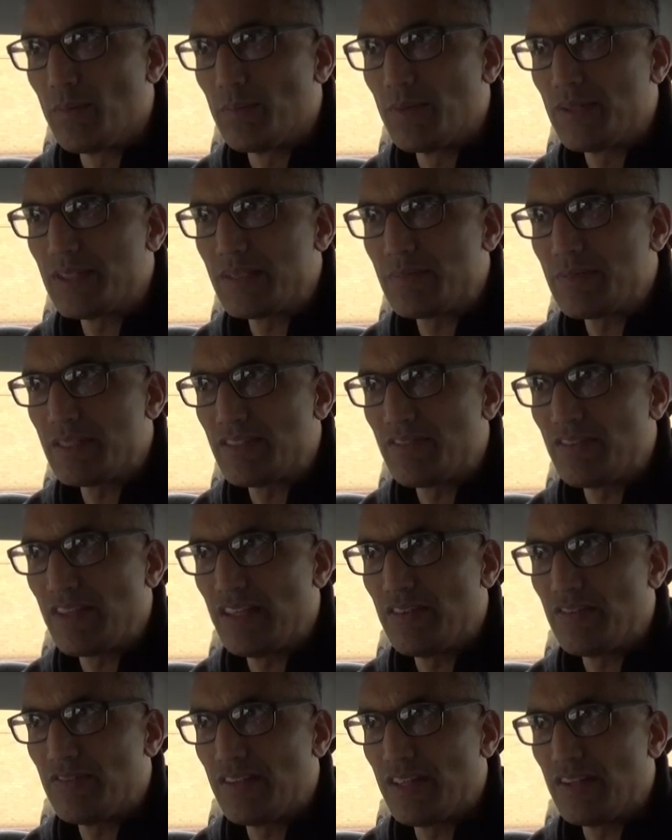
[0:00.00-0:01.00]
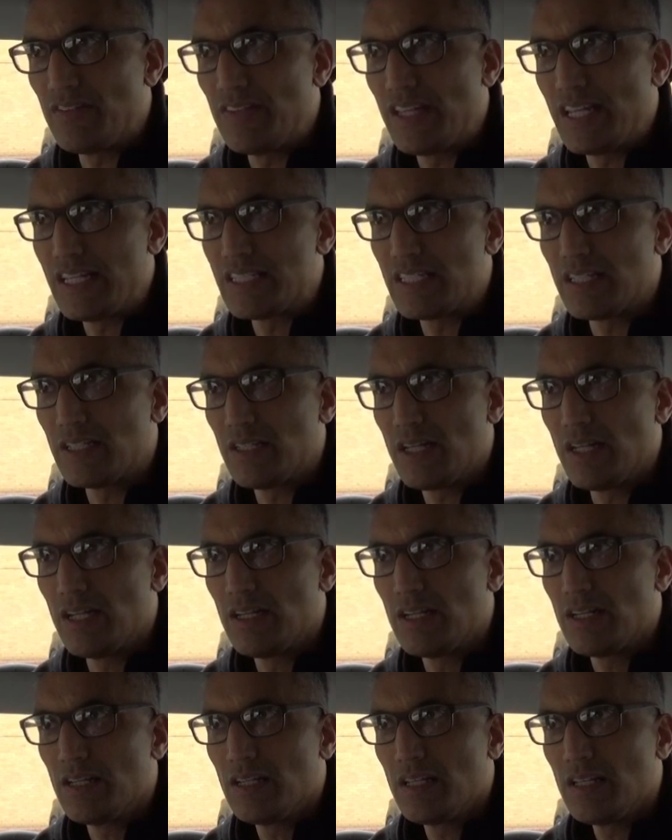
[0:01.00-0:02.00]
But sometimes if things
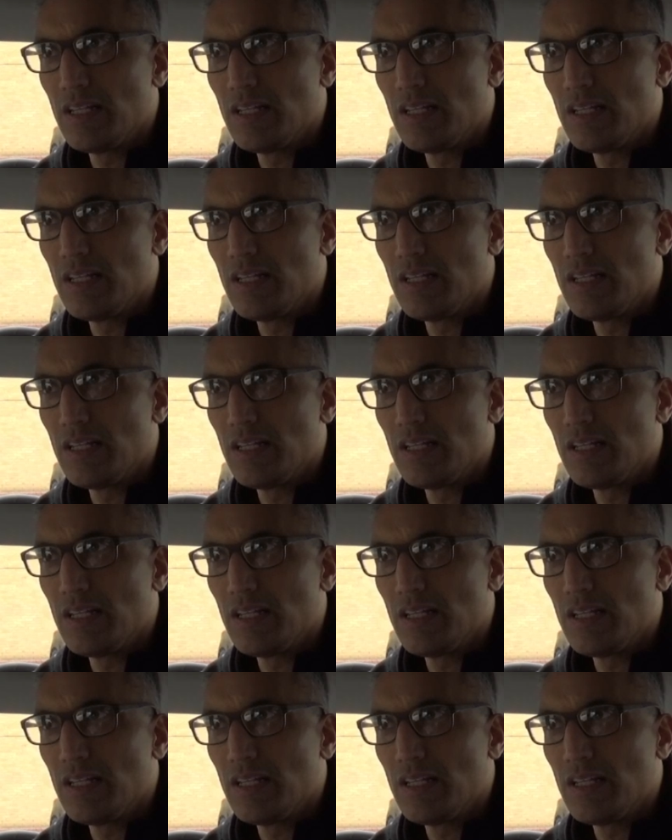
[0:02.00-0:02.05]
are,